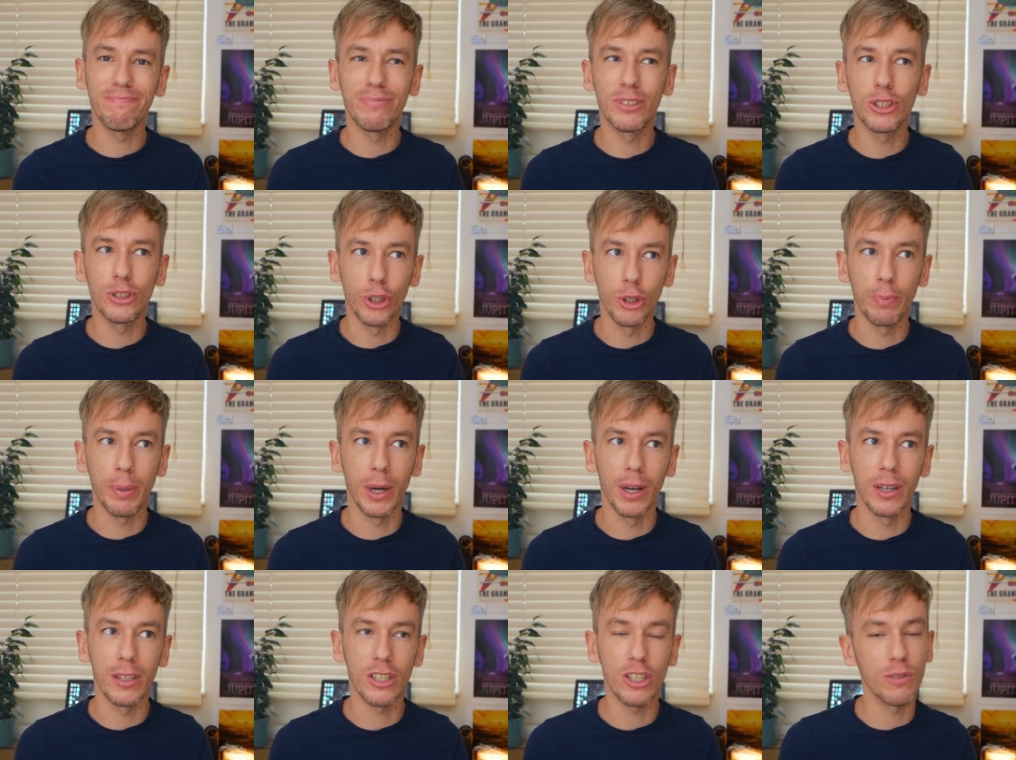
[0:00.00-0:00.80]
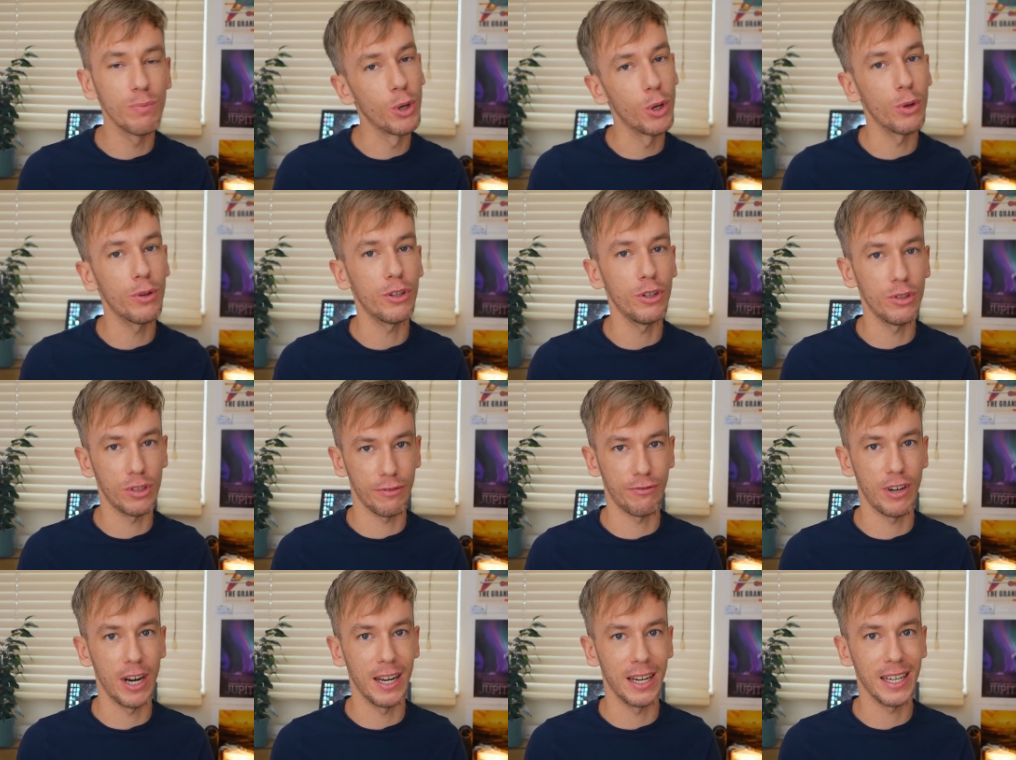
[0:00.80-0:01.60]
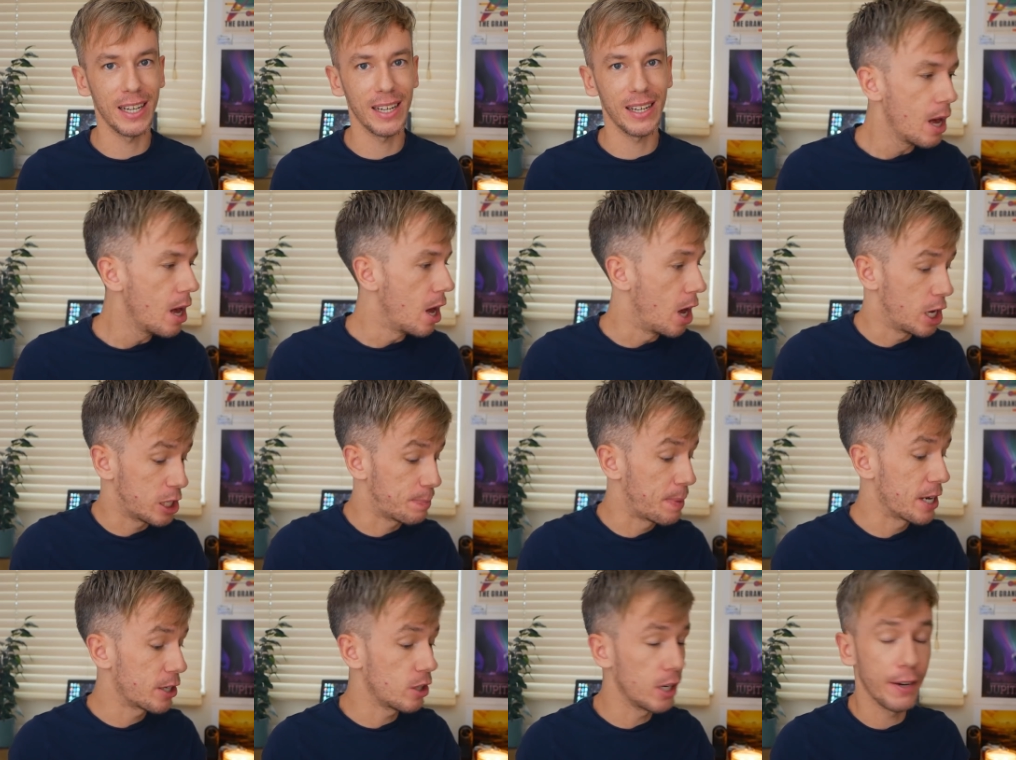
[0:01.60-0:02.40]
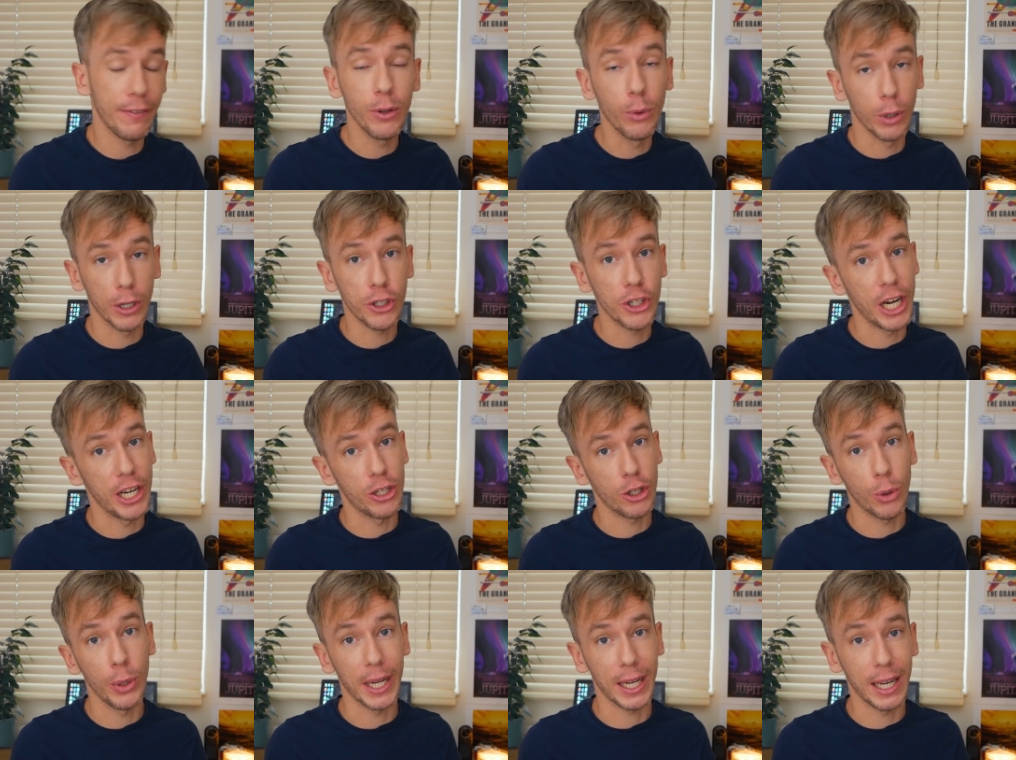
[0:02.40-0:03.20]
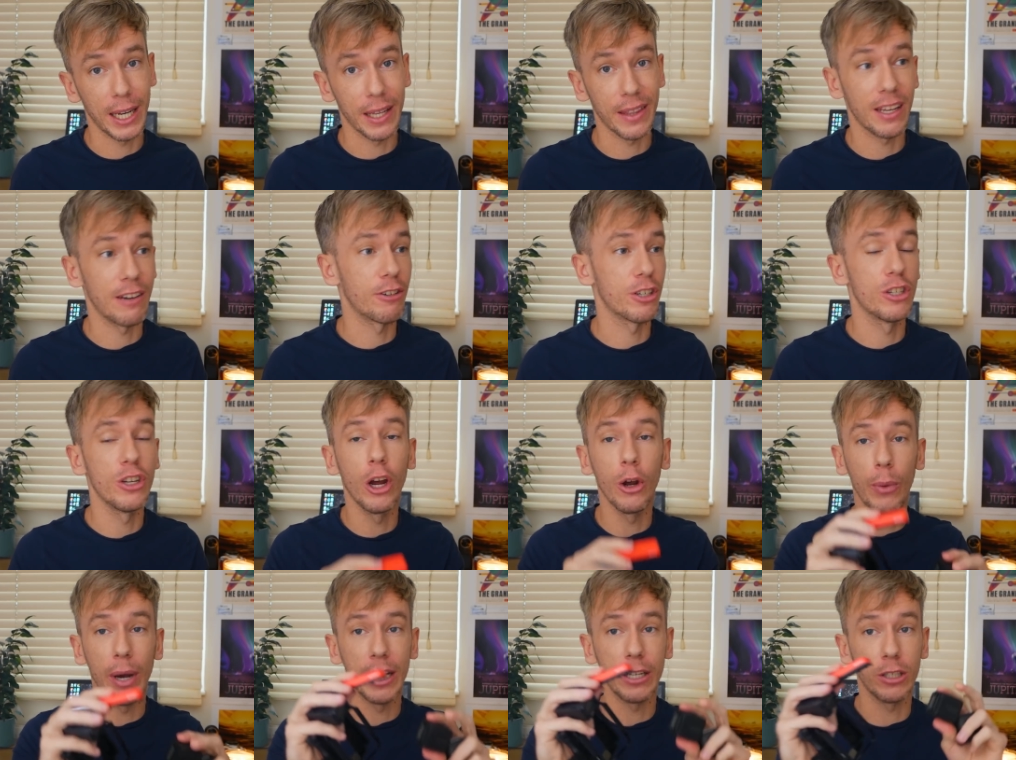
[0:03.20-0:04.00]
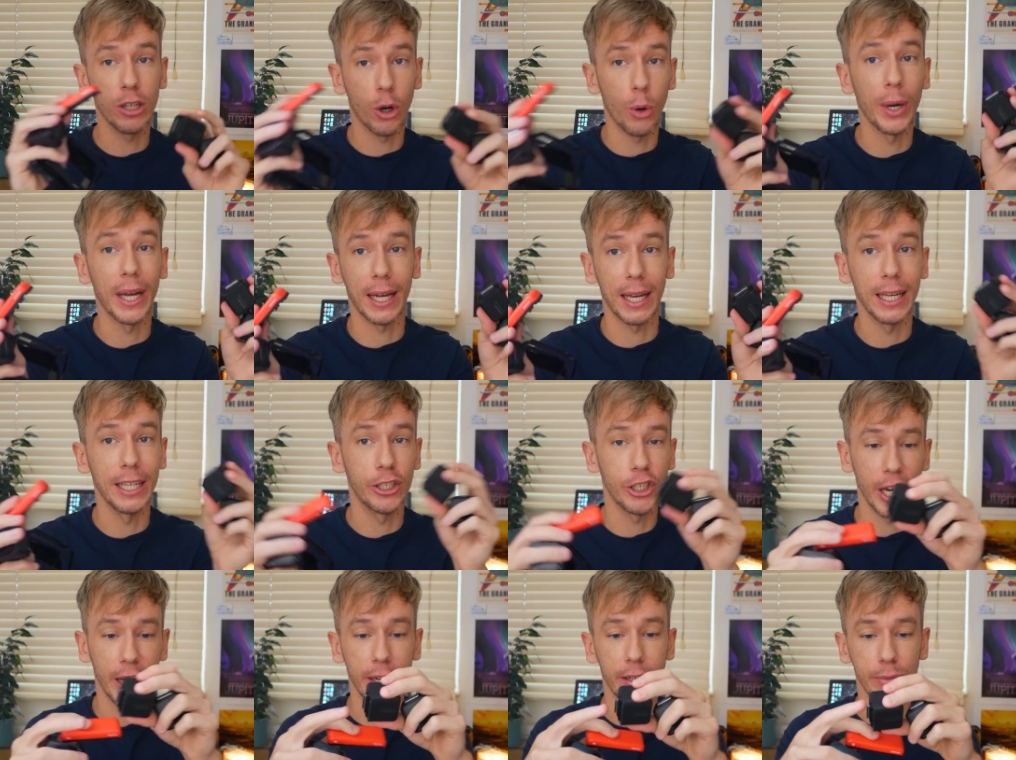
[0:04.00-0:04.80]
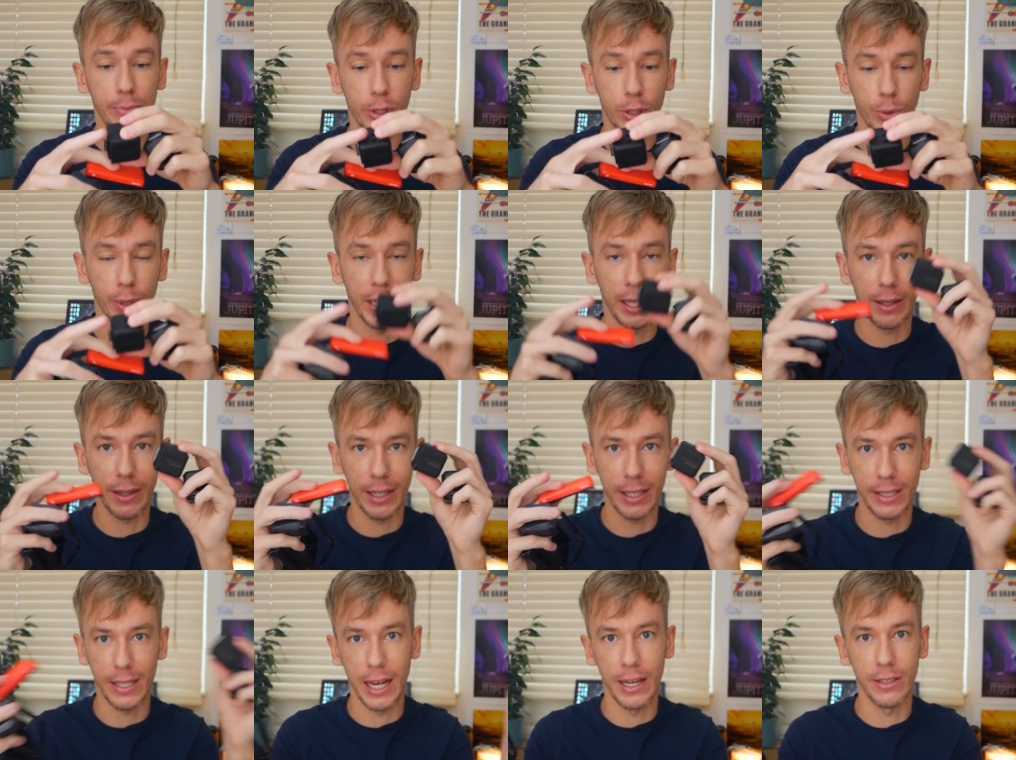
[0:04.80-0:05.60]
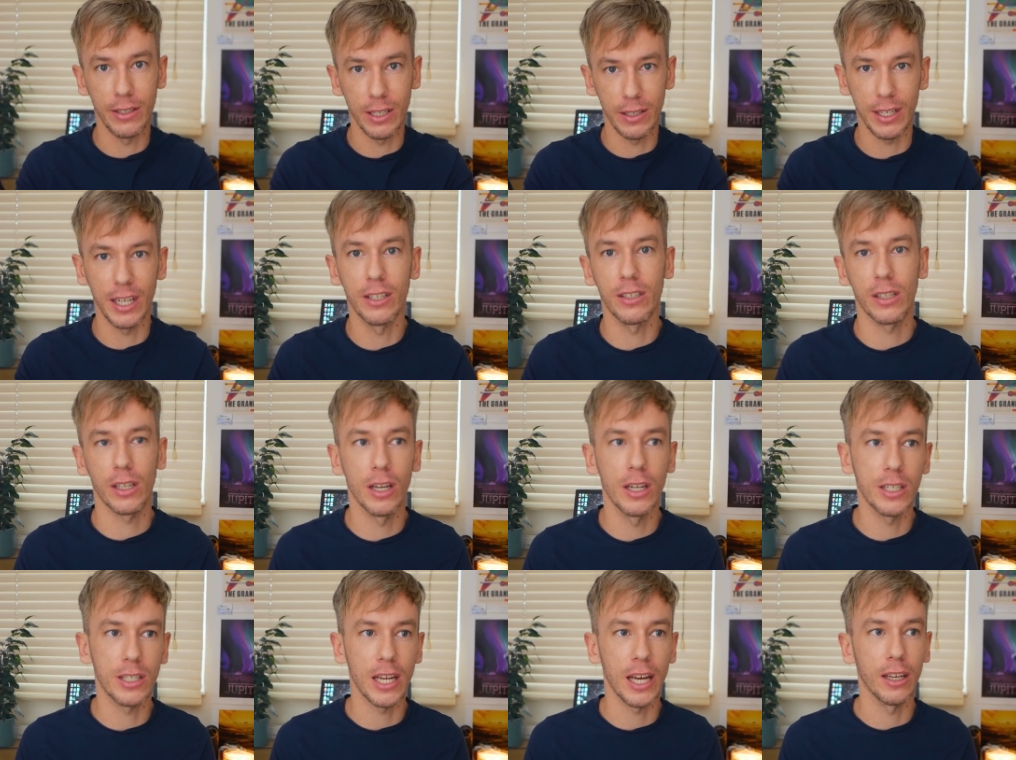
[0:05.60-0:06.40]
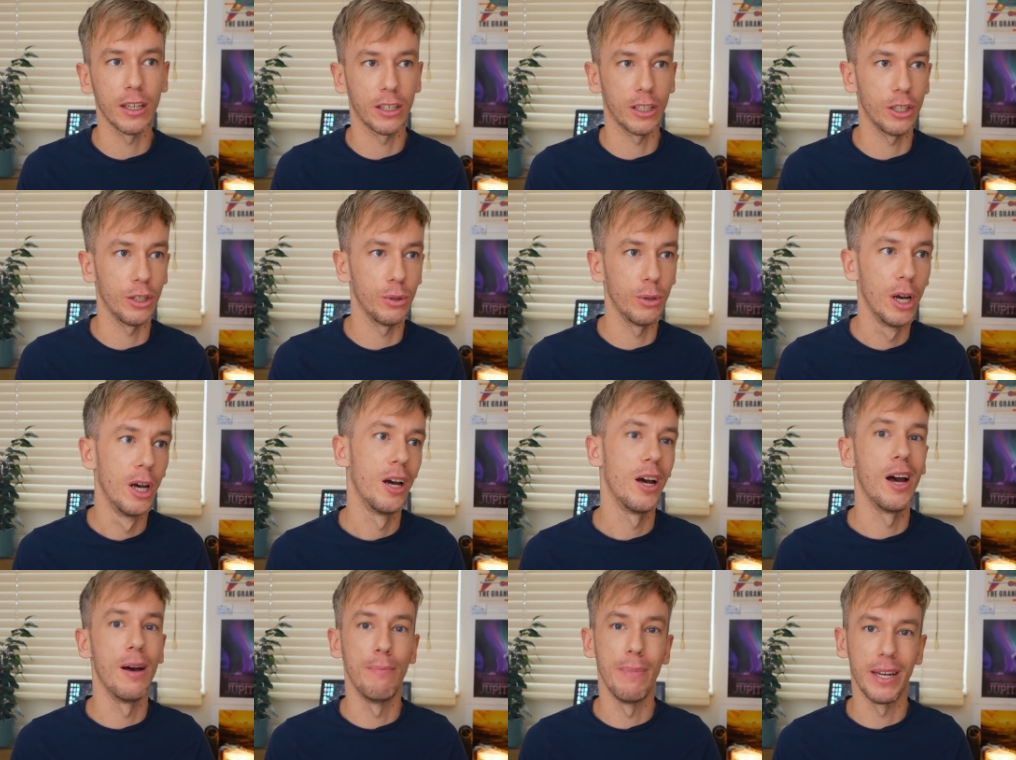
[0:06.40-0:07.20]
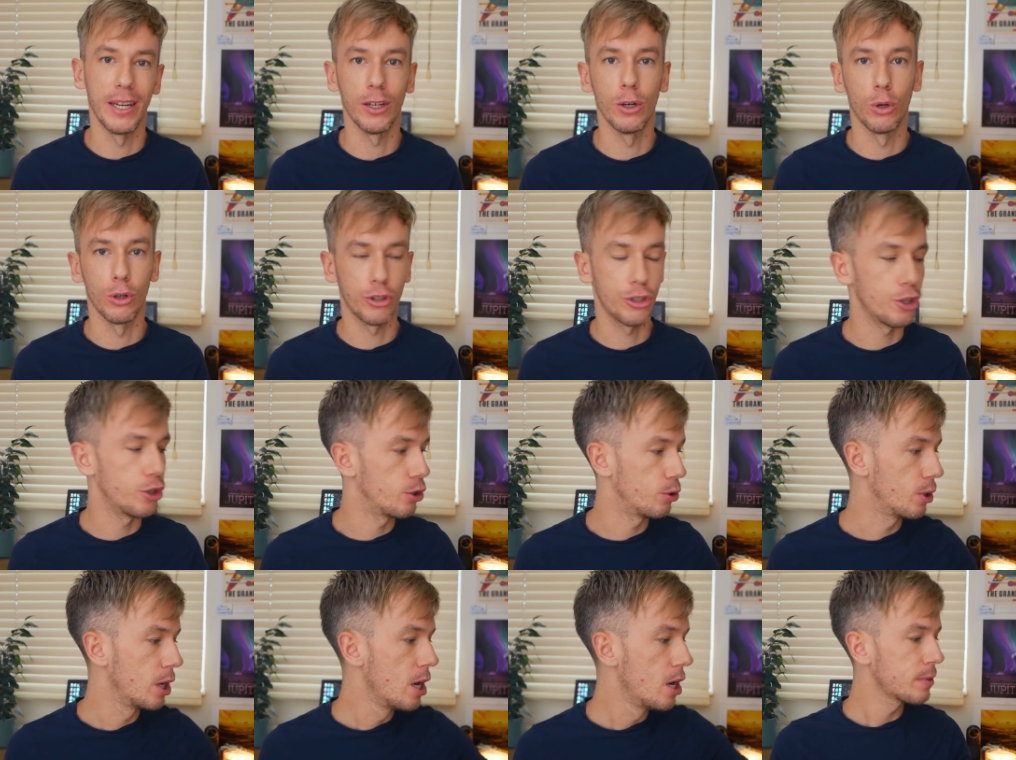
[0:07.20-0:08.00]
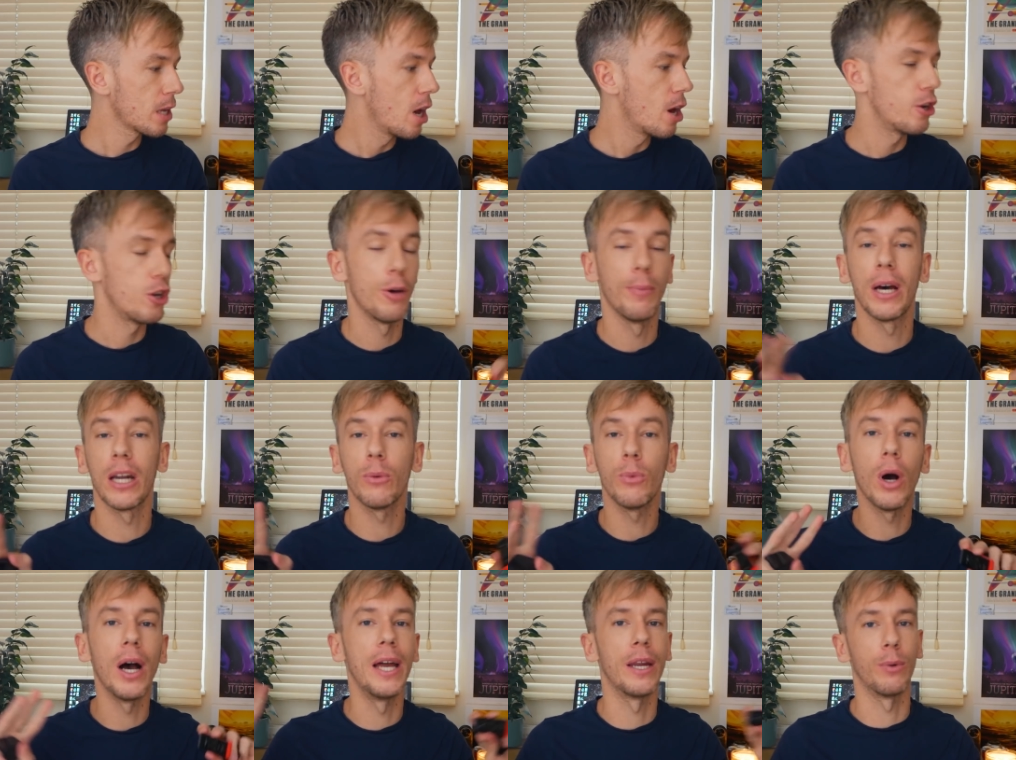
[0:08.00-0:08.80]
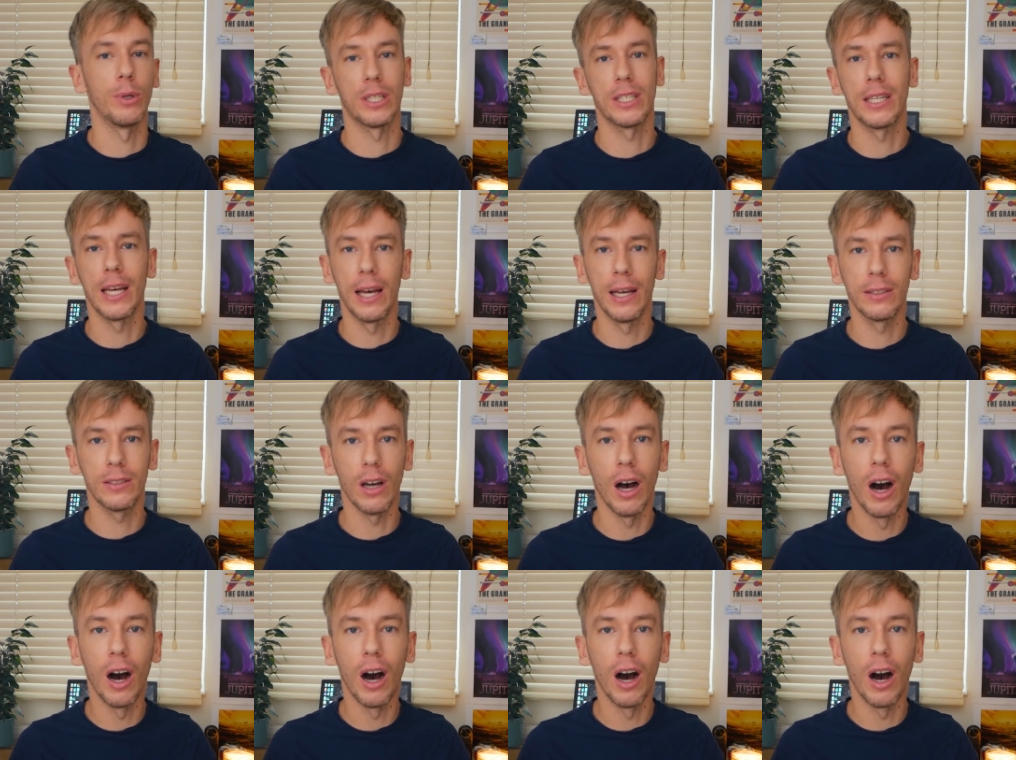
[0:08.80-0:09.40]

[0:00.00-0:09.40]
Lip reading: super smooth, user-friendly, especially if you want to change quickly. There is no way to quickly change between these lenses. It's going to take you a minute or two. No matter what anyone says,